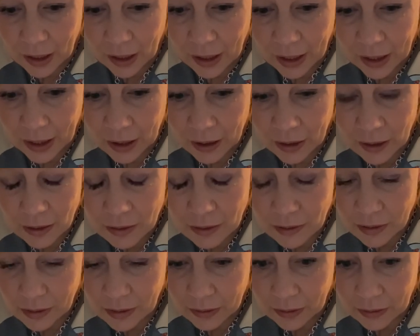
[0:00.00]

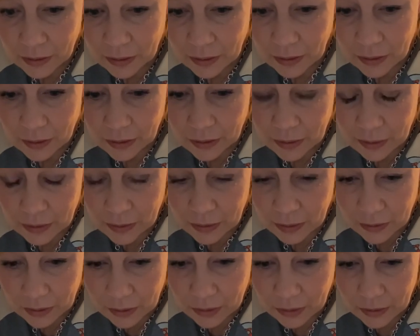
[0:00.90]
And
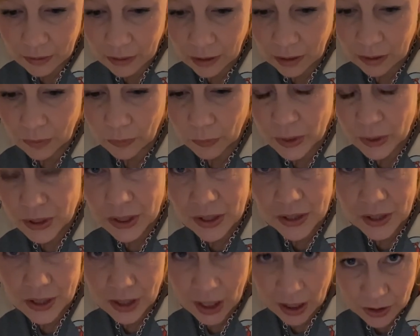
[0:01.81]
went to
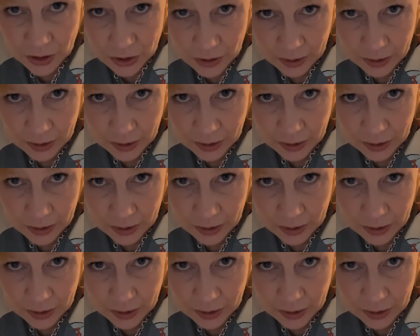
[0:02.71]
the doctor